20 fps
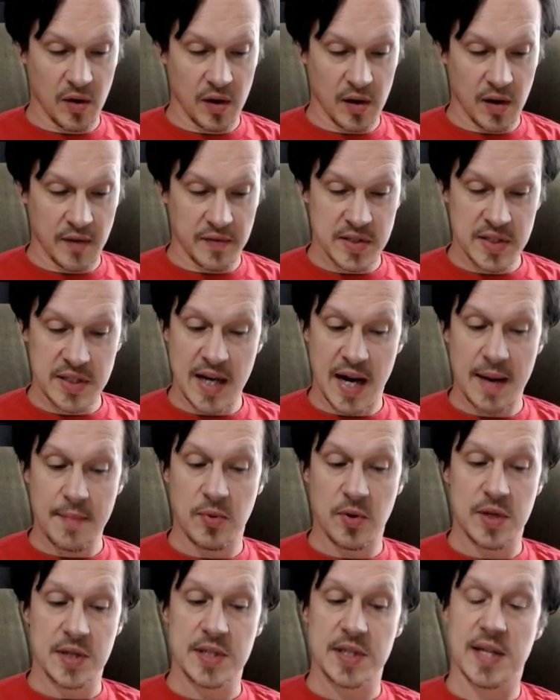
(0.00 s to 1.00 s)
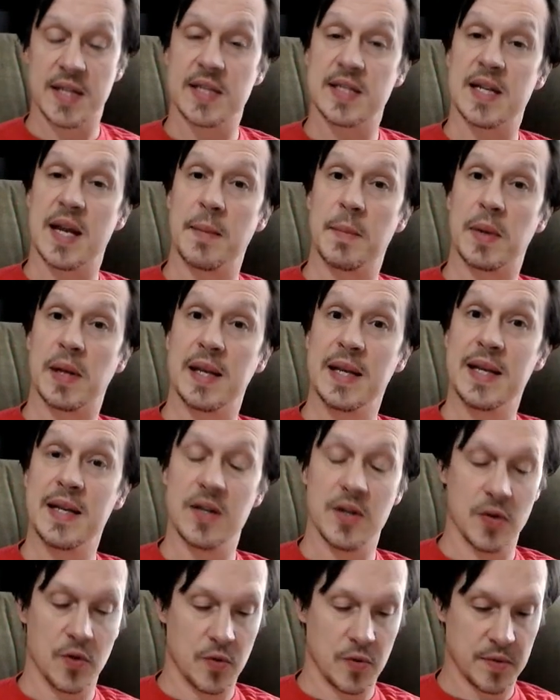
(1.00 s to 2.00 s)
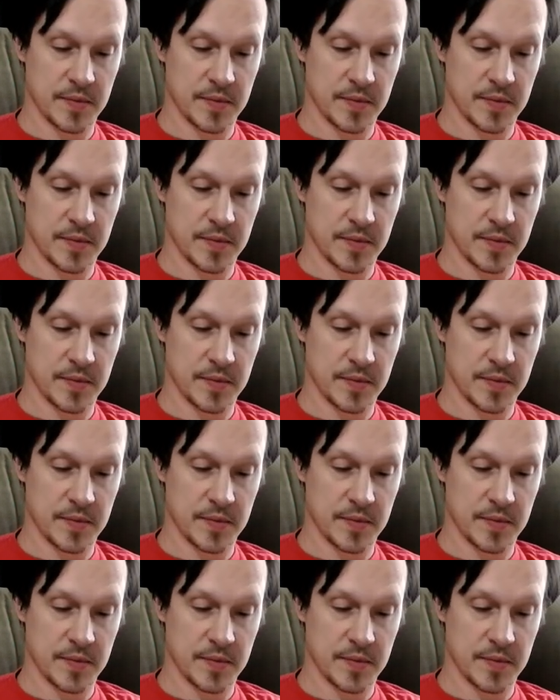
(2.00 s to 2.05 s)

of a sky princess named Lindu.